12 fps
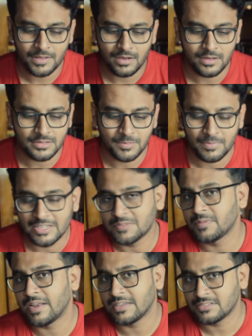the
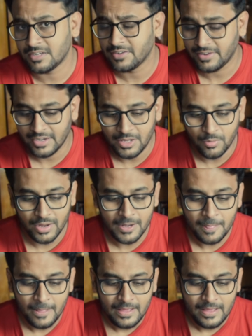placement has done really well.